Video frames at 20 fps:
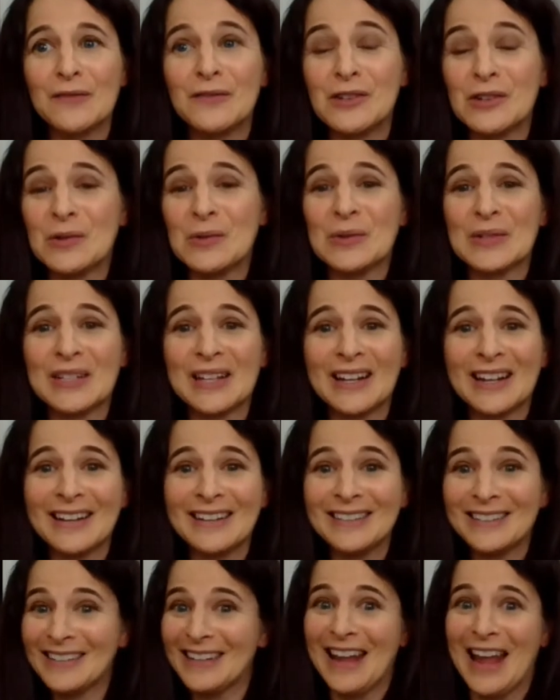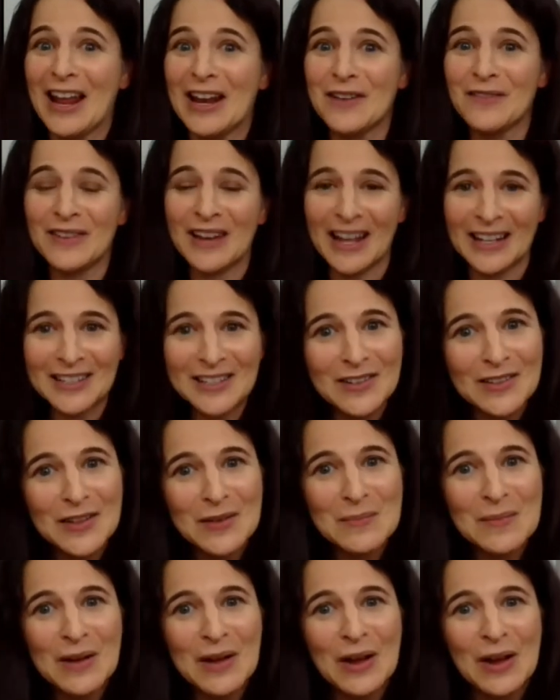Jews can't even answer
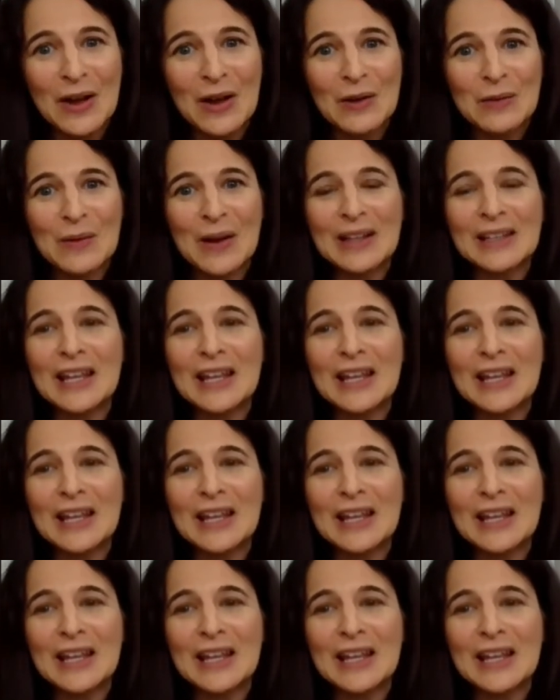them, right?